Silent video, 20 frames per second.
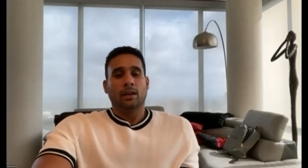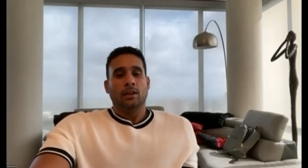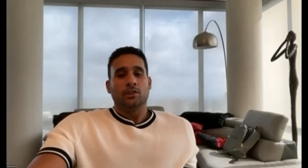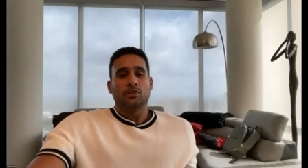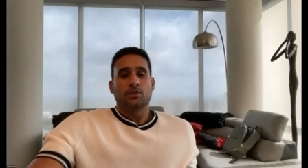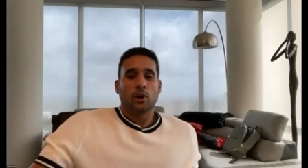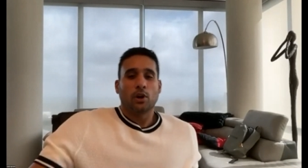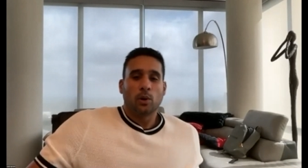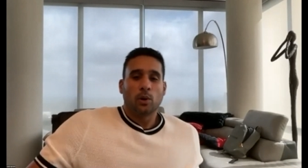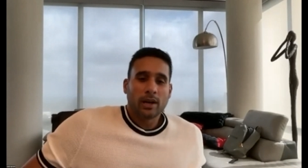
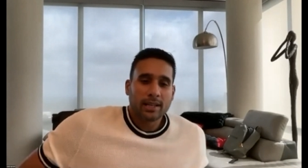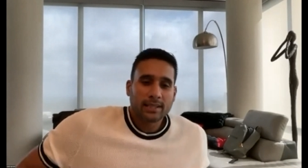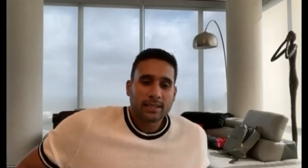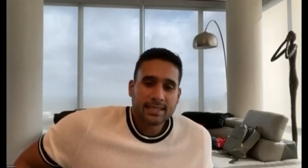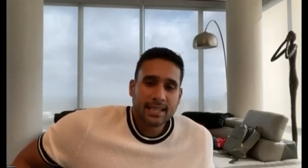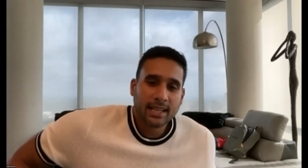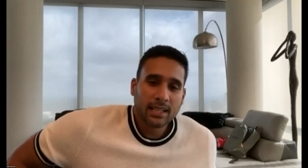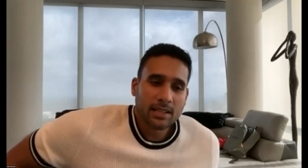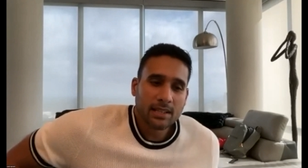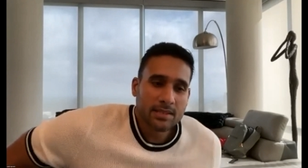So
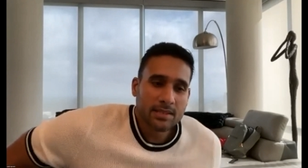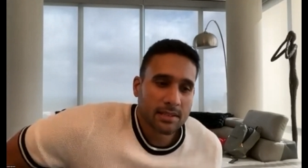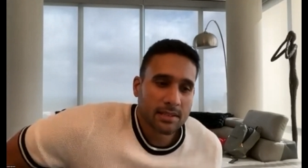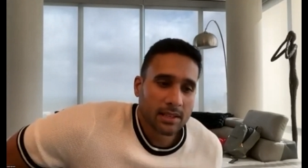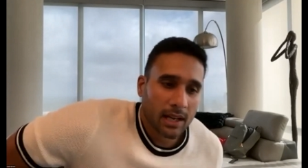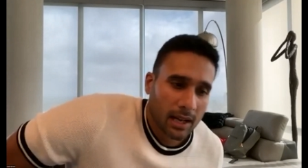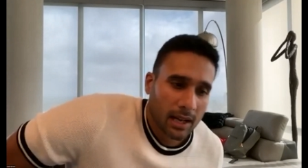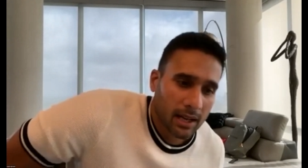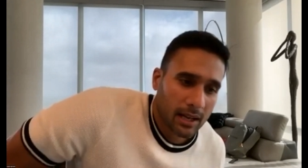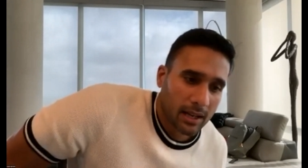tell us
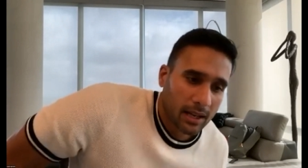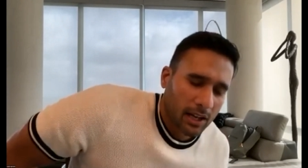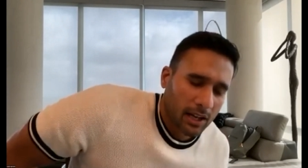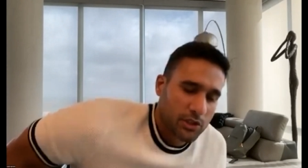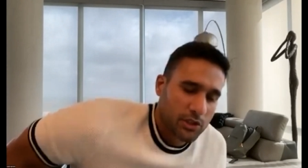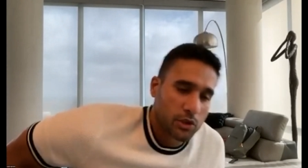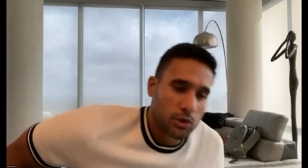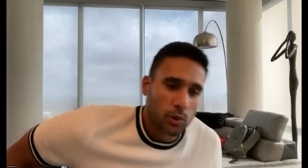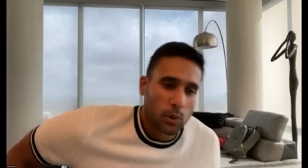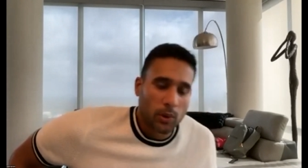a
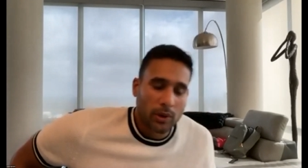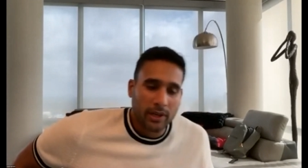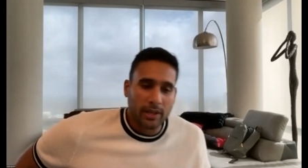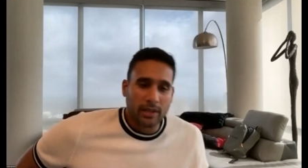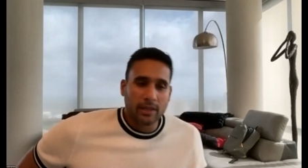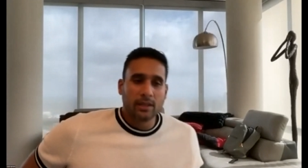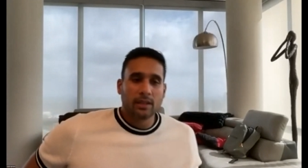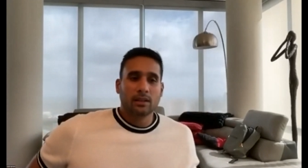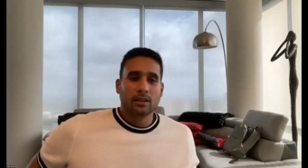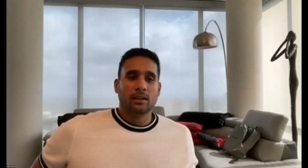
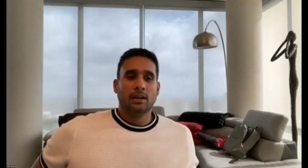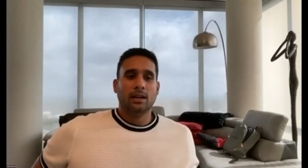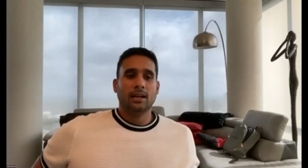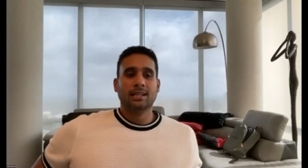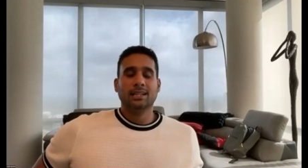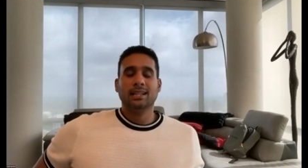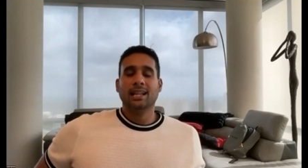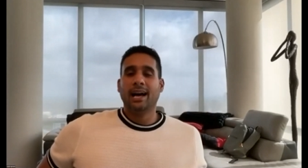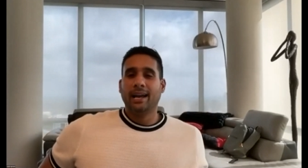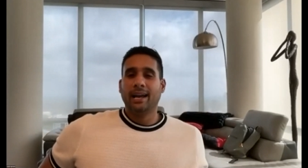story, a
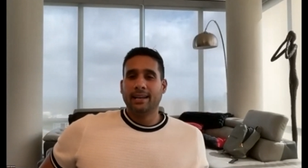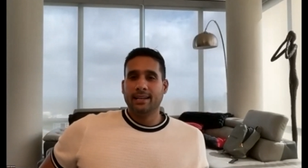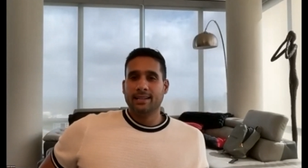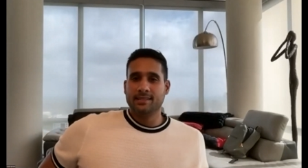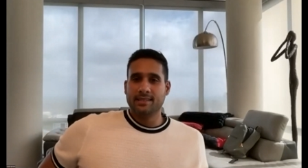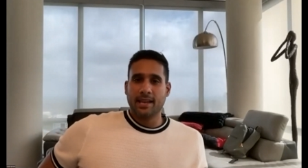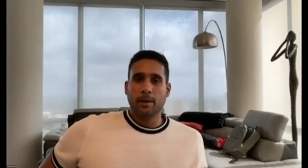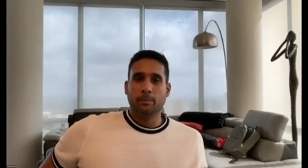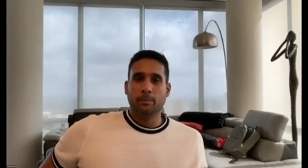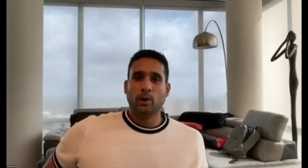client
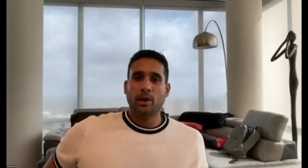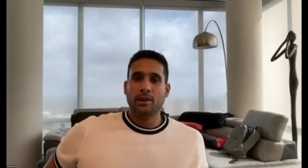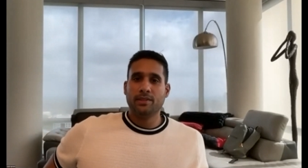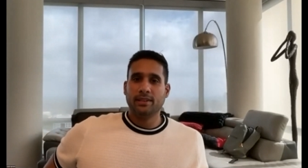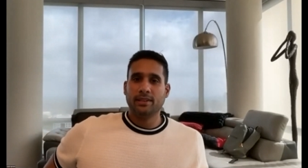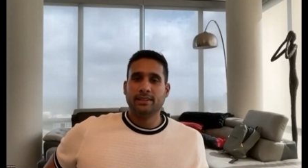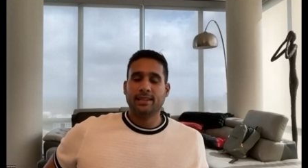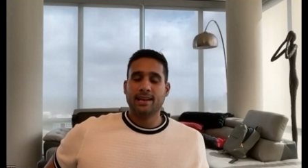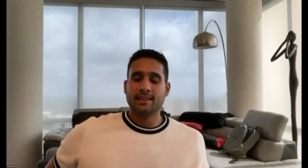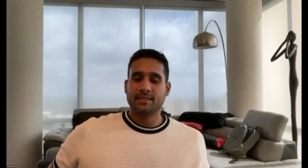example. I
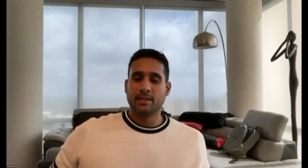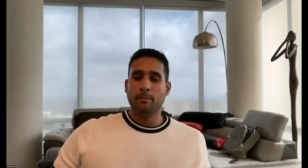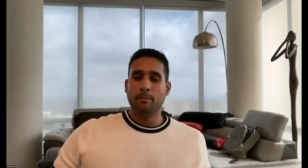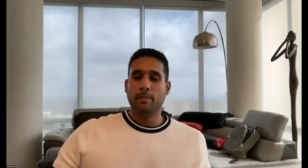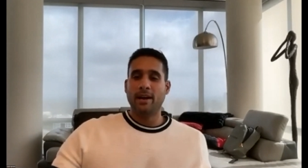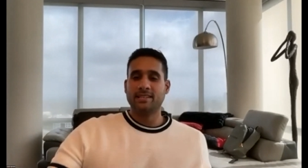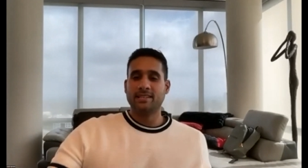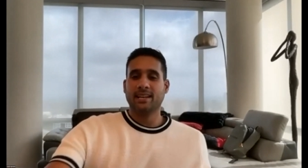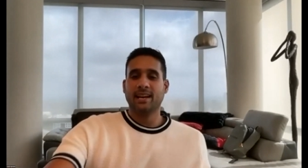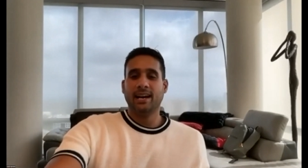think that's the
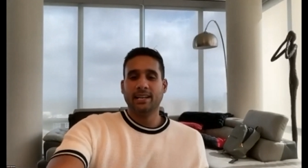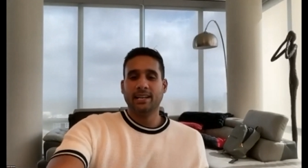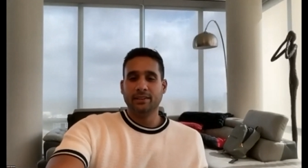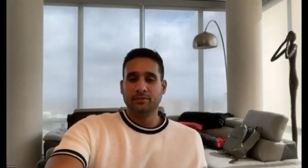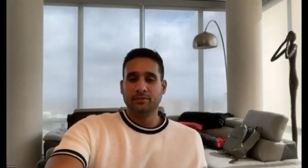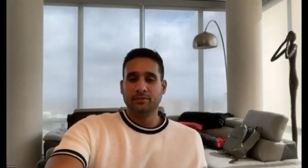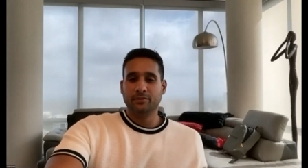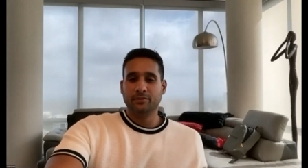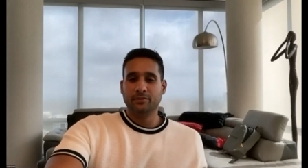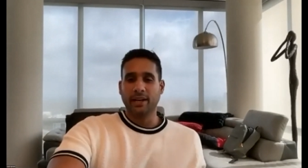best kind
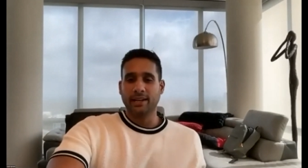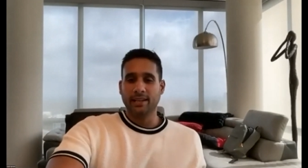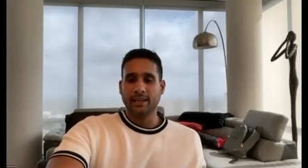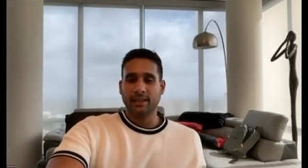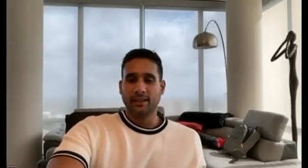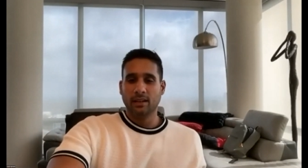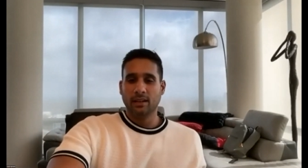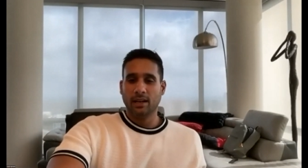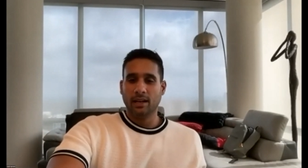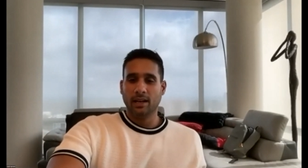of
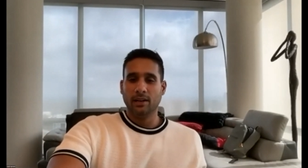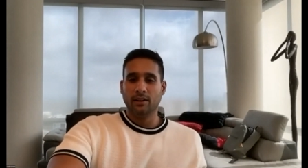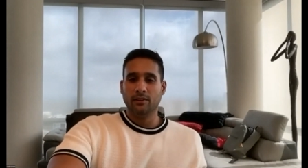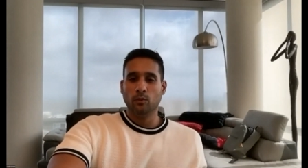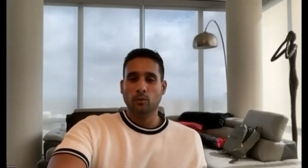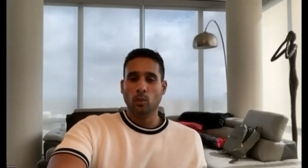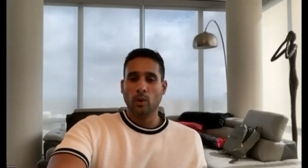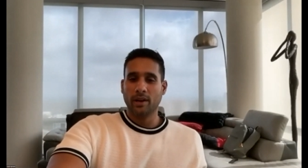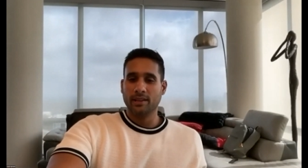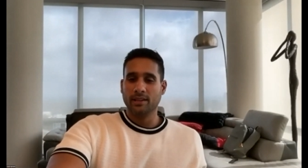training
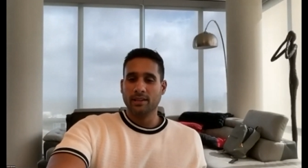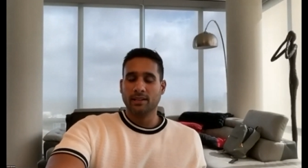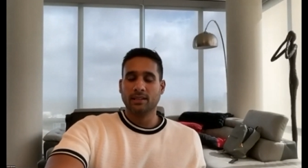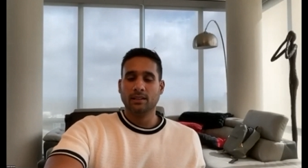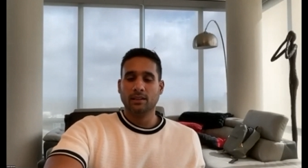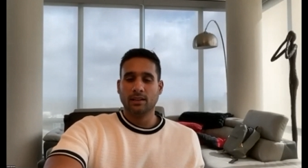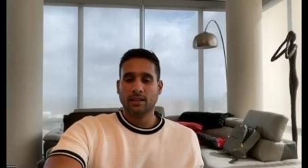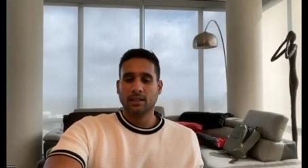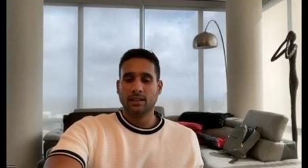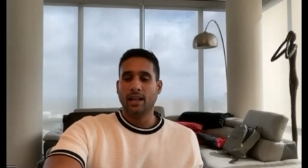of one of the
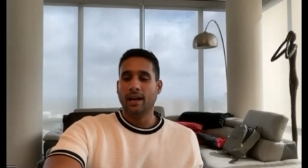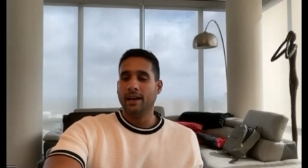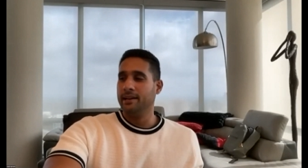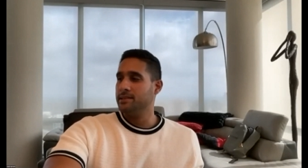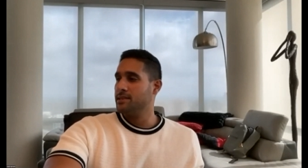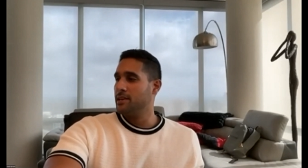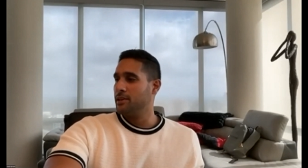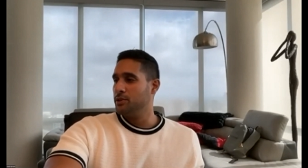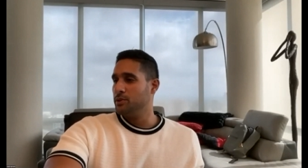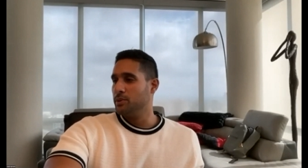
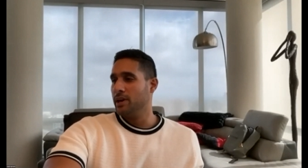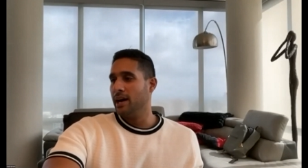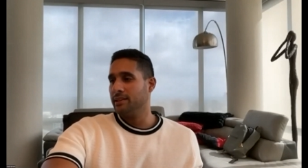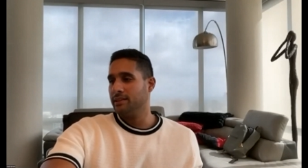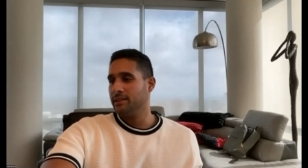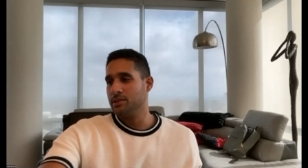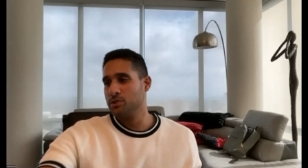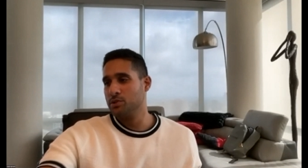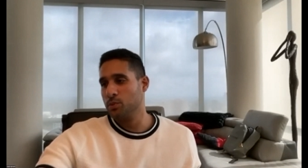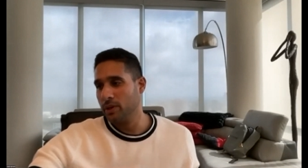clients that you
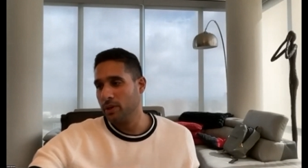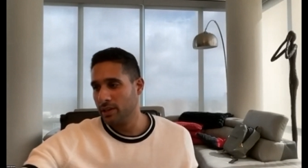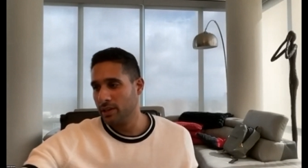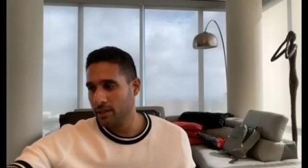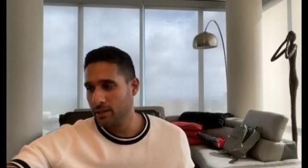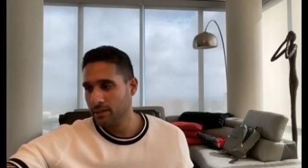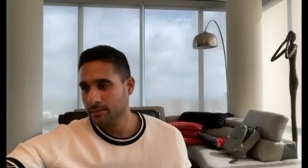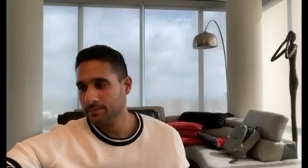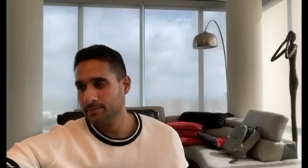got this week.